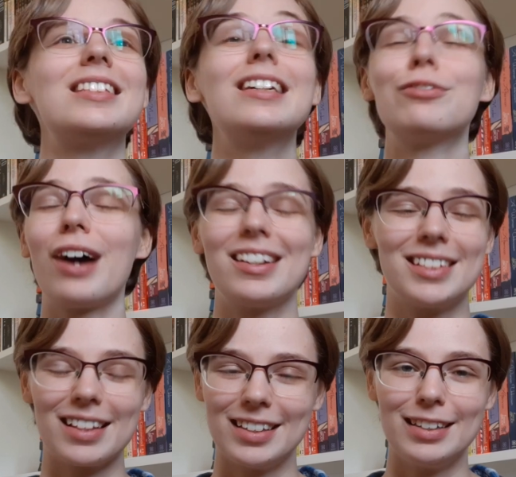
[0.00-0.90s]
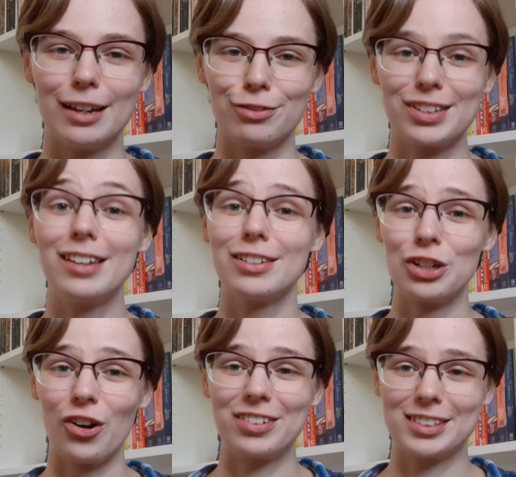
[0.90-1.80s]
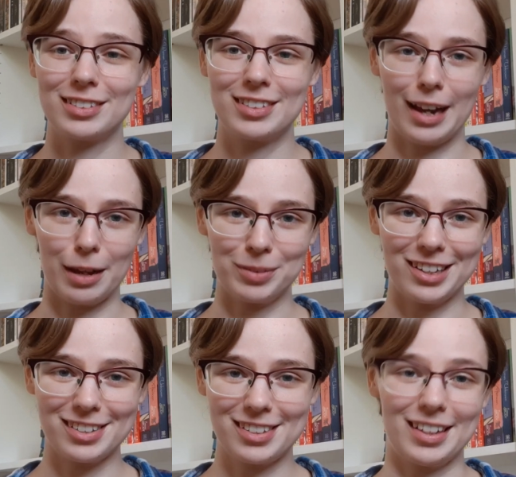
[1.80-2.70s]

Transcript: advice that he gives is not timeless.